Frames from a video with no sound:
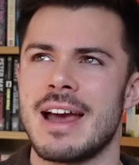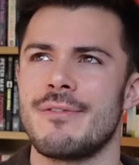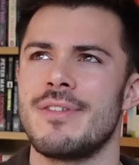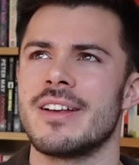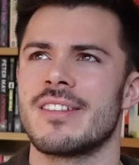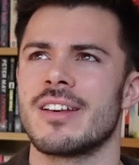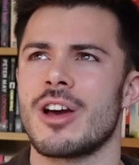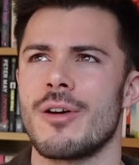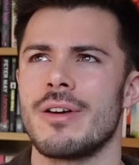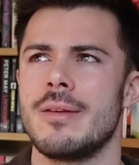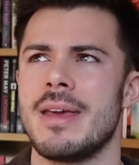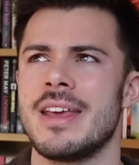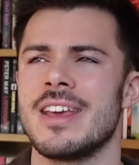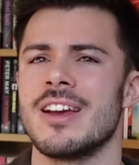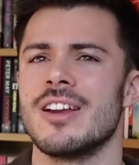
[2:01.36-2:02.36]
Netflix are currently
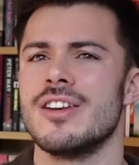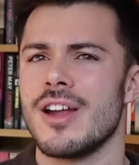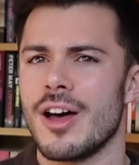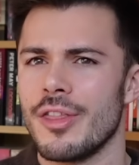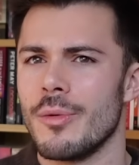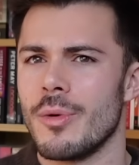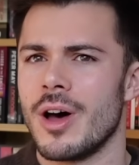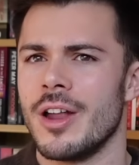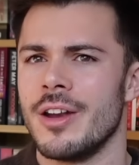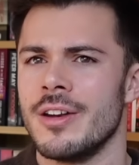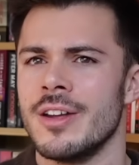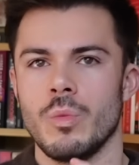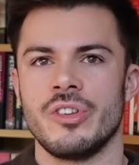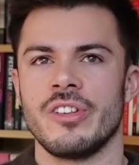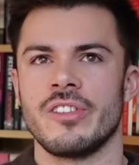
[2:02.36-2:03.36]
making another one,
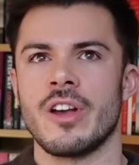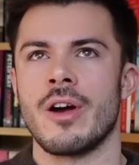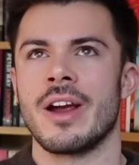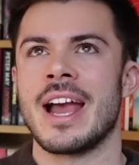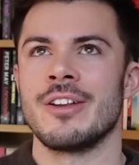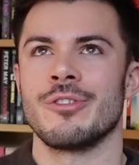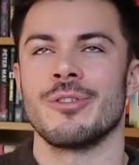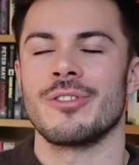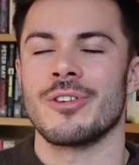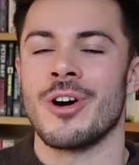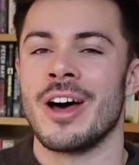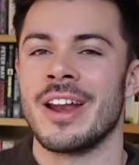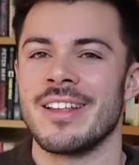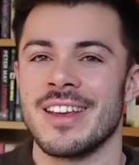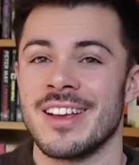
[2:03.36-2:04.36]
which is starring Andrew
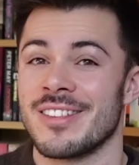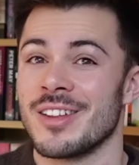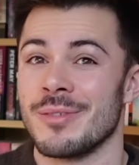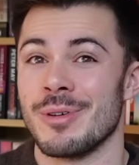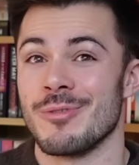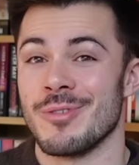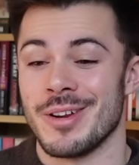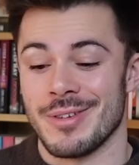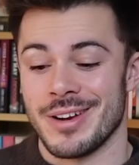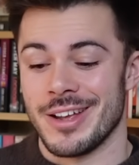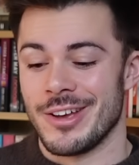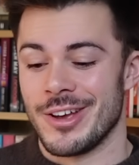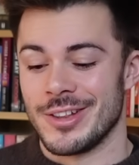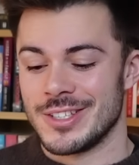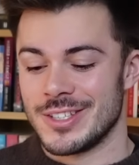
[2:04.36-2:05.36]
Scott, and I think it's gonna be really, really
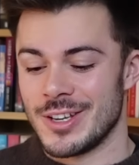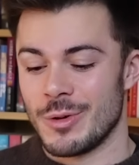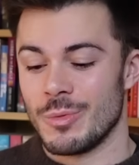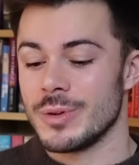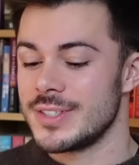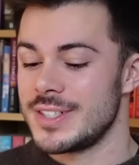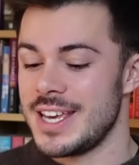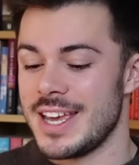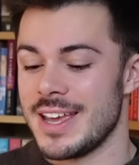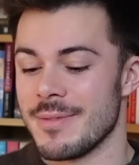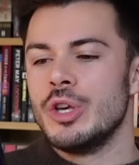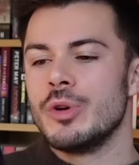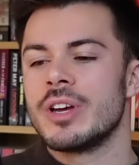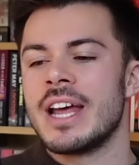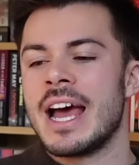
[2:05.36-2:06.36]
good, so we'll see.
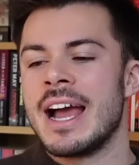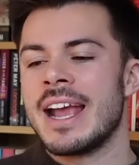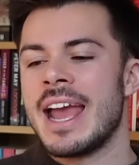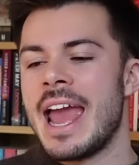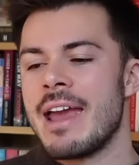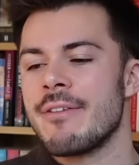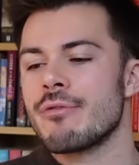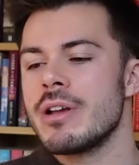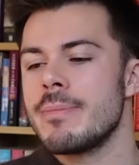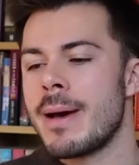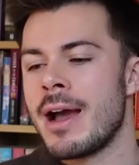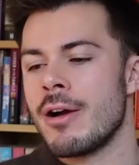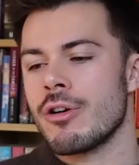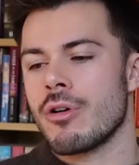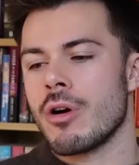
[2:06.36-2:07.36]
You could hang every
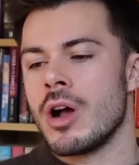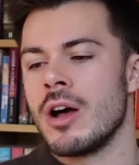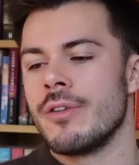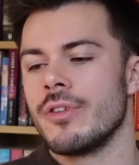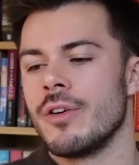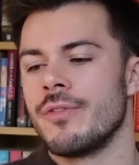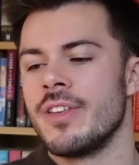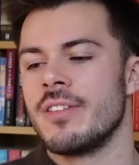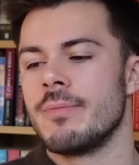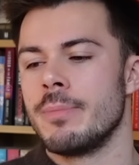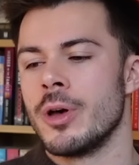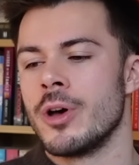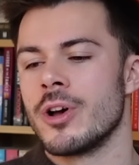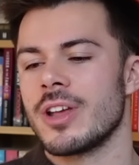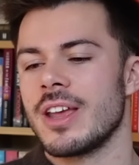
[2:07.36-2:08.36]
paragraph of this
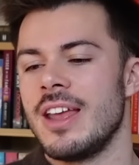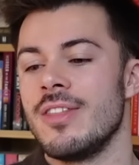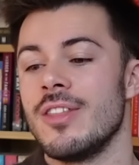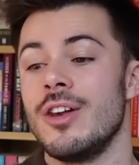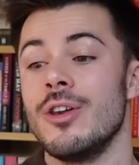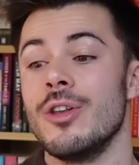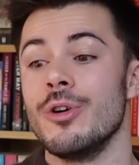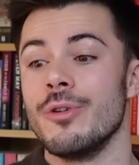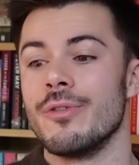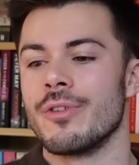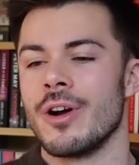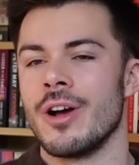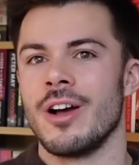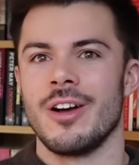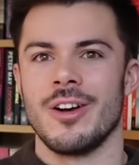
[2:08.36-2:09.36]
book in the
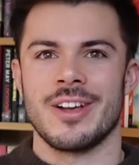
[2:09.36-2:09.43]
Louvre.